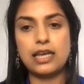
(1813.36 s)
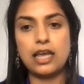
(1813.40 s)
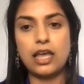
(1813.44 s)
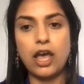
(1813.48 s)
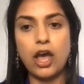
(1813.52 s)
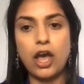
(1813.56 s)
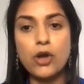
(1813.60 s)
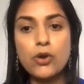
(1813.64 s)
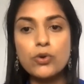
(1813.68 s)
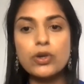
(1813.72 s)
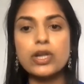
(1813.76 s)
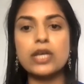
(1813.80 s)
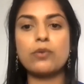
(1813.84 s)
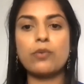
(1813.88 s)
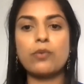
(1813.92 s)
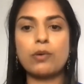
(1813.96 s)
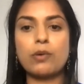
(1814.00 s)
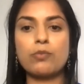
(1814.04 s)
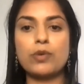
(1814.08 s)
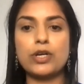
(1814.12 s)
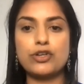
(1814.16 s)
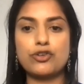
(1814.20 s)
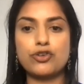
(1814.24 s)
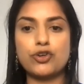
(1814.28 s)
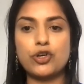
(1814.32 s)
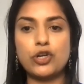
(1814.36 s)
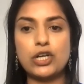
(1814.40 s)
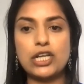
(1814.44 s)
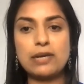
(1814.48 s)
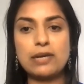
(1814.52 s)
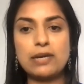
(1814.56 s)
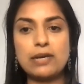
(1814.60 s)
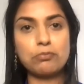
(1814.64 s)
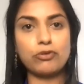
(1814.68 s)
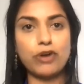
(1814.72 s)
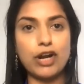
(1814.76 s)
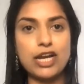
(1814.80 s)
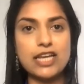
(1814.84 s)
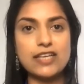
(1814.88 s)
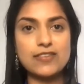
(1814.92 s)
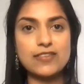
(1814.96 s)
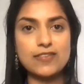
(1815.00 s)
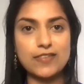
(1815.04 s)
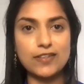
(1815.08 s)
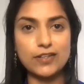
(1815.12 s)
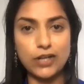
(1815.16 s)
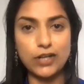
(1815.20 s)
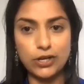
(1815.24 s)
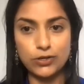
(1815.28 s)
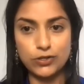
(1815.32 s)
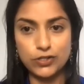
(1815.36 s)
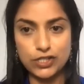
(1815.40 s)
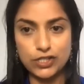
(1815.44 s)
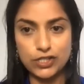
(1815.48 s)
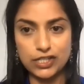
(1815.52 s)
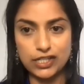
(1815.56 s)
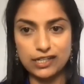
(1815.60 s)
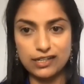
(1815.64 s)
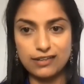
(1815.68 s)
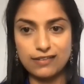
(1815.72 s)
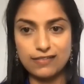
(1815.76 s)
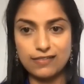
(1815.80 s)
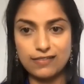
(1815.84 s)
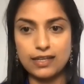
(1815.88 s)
only when we truly embrace the notion